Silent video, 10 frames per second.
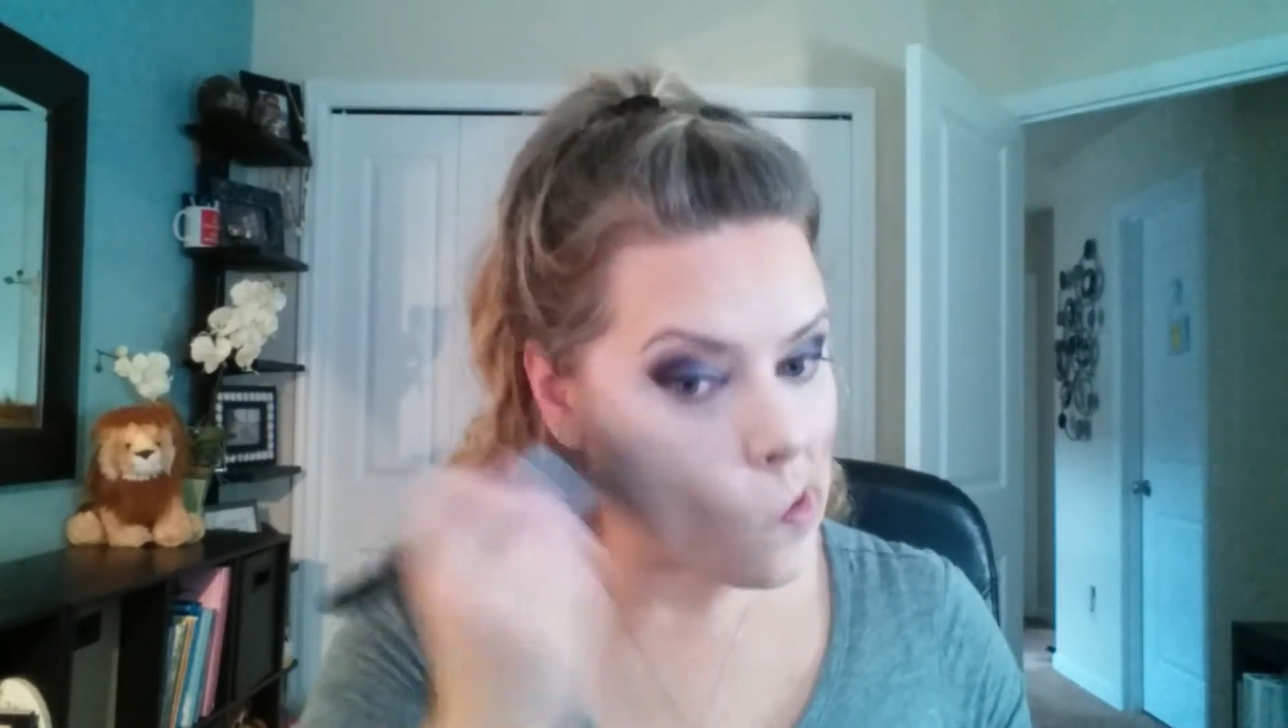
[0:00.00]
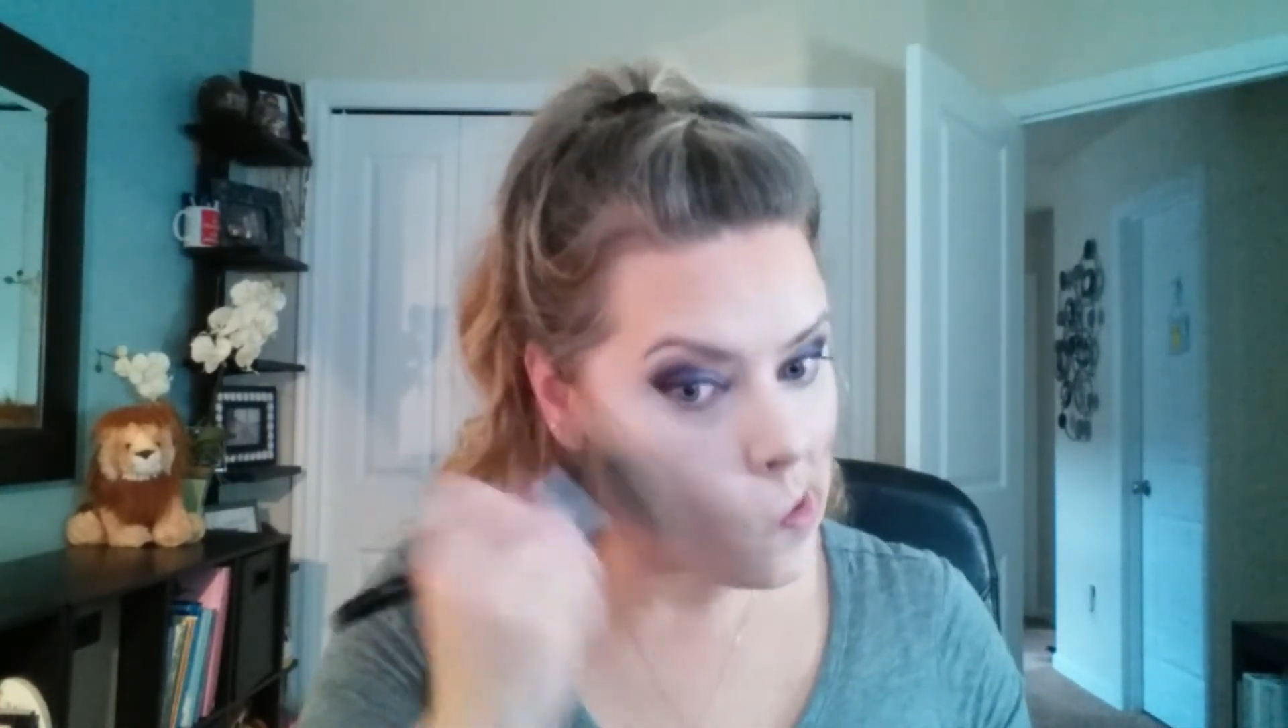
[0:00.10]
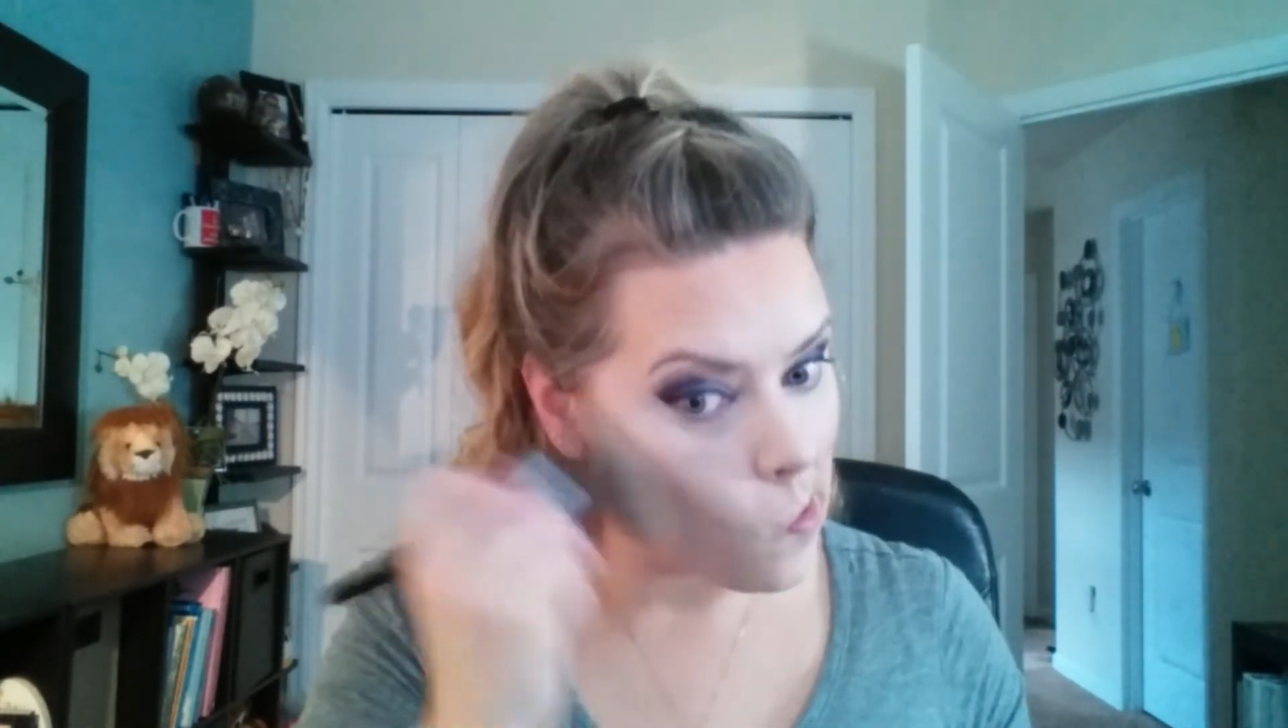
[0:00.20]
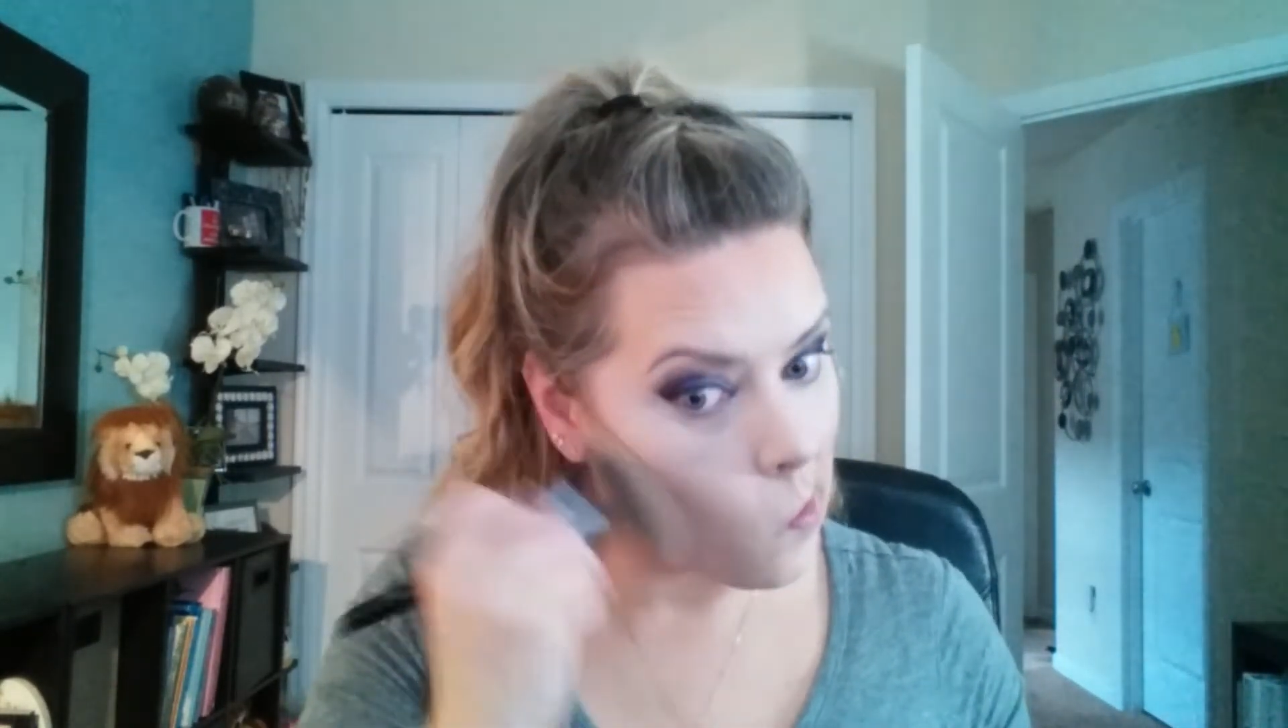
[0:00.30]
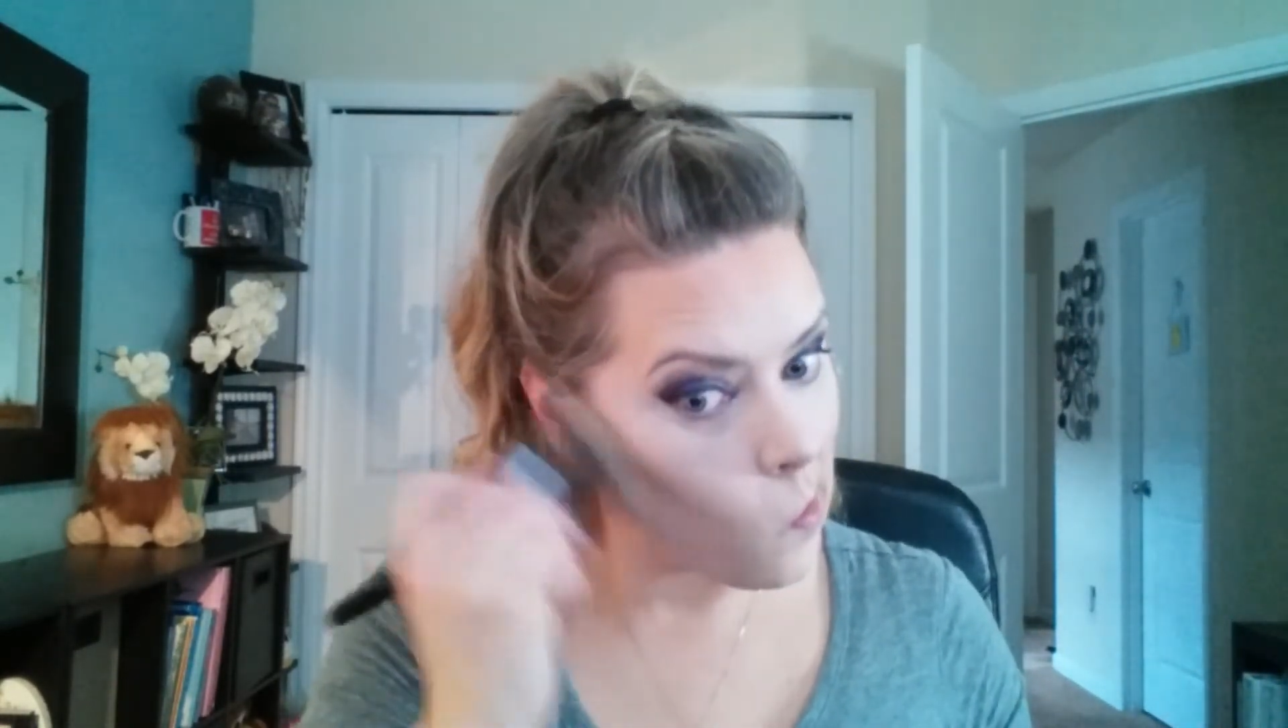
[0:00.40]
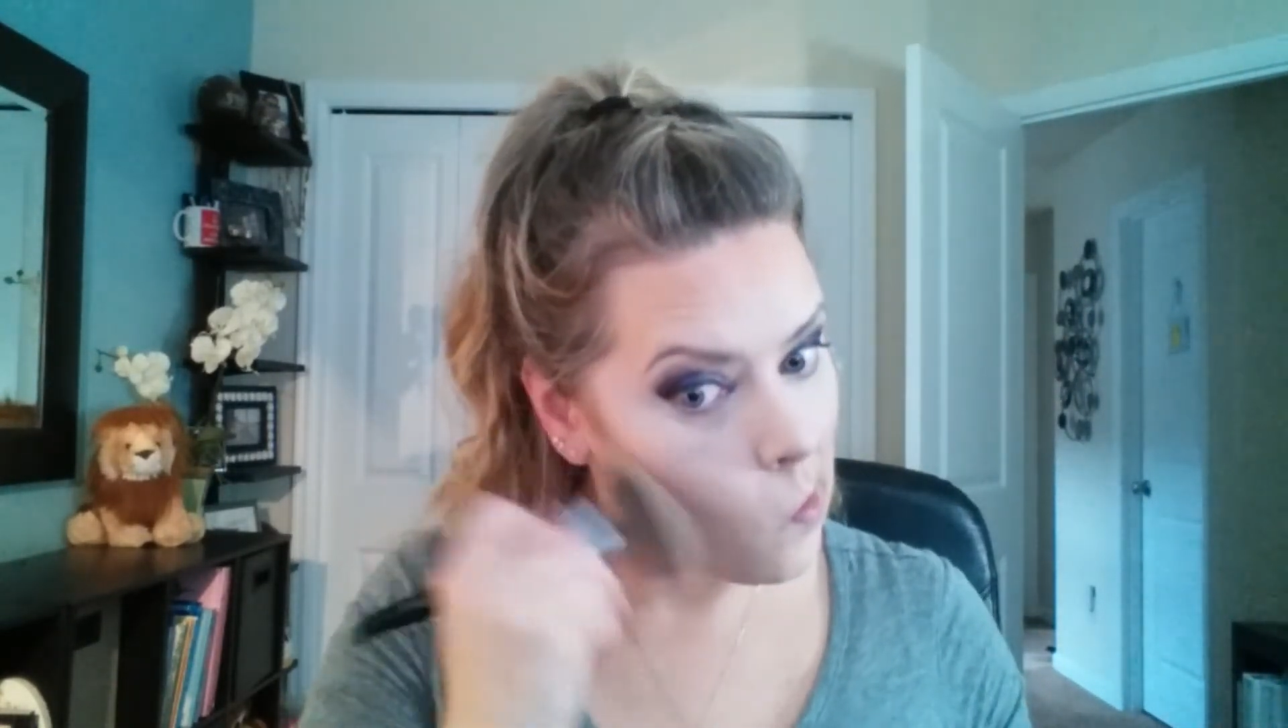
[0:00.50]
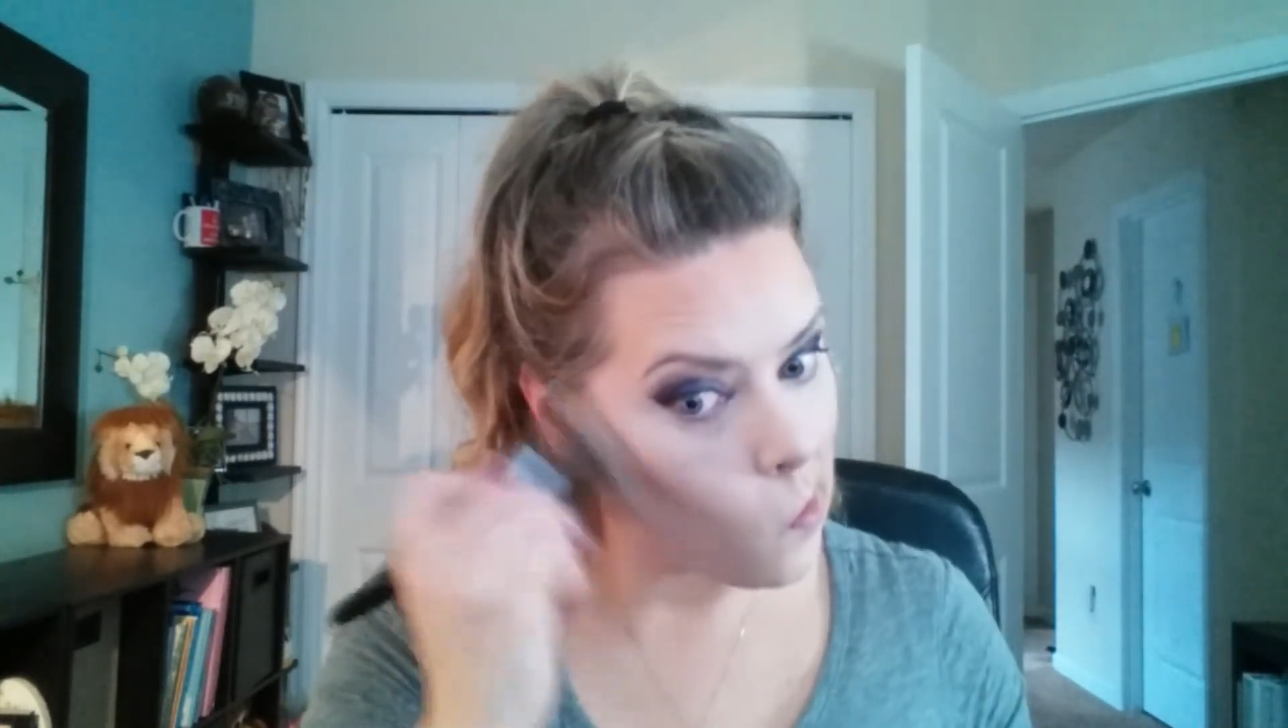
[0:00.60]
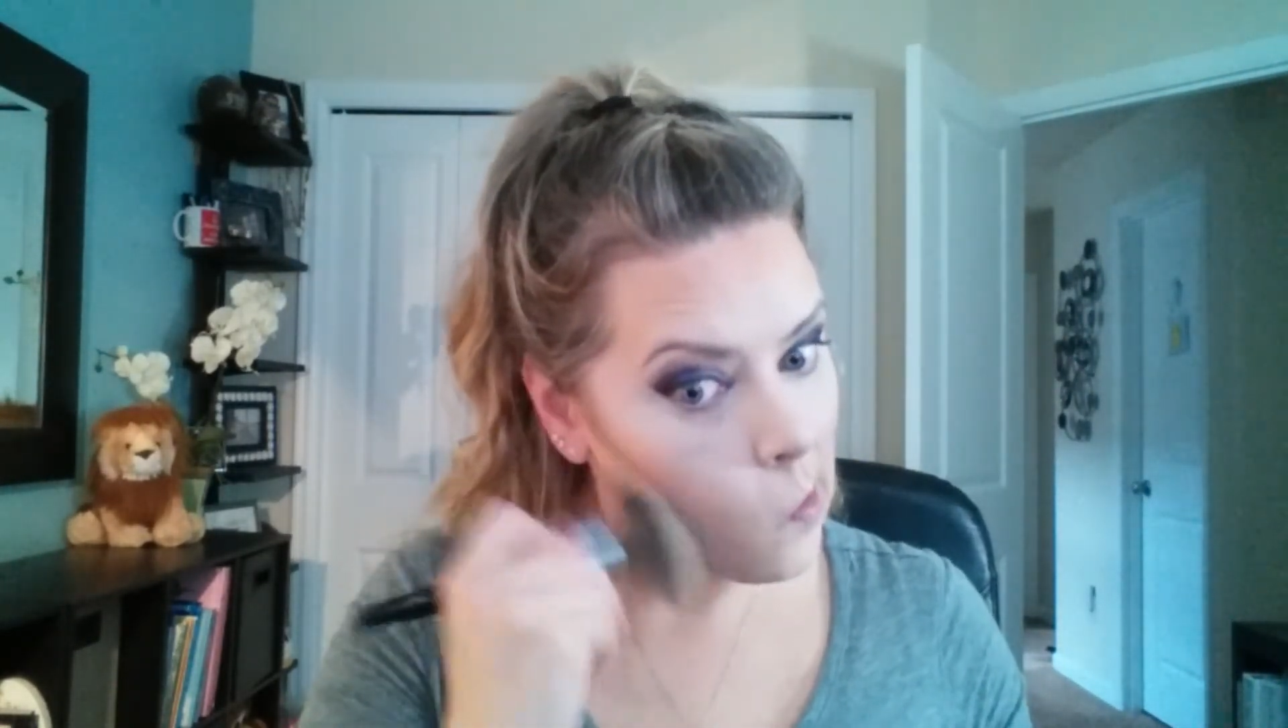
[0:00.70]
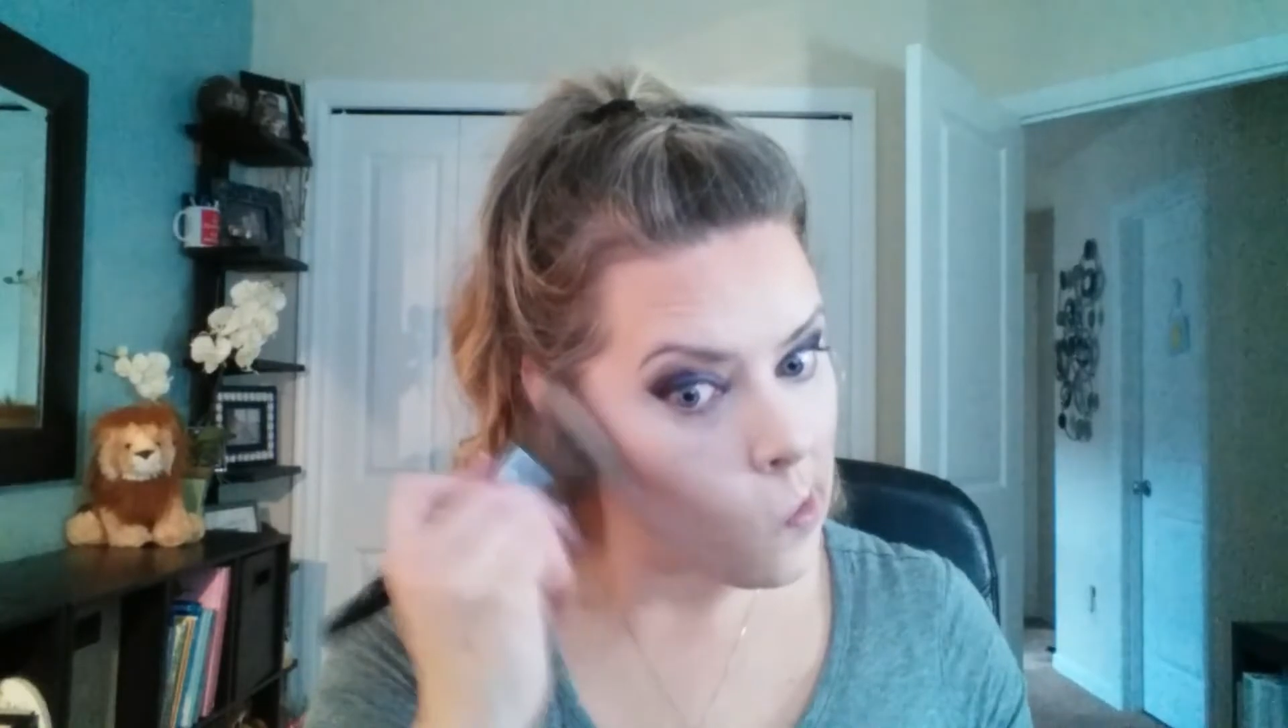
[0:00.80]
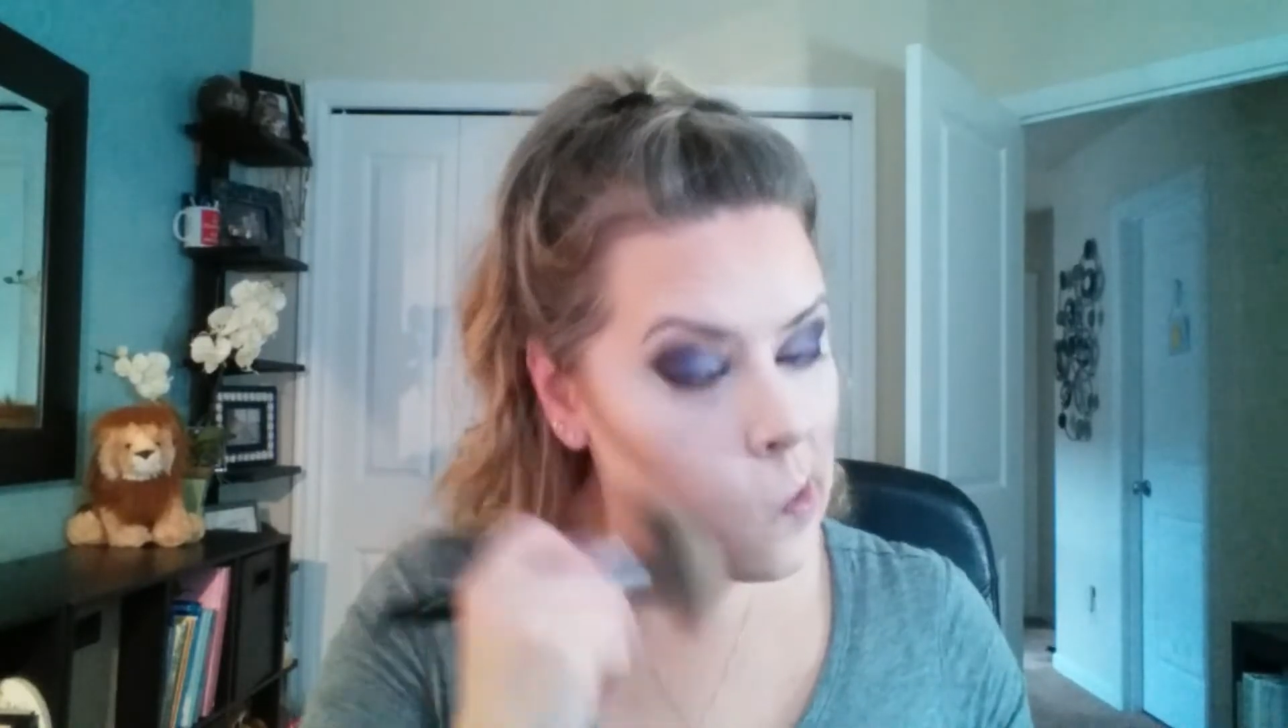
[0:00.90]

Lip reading: bronzer,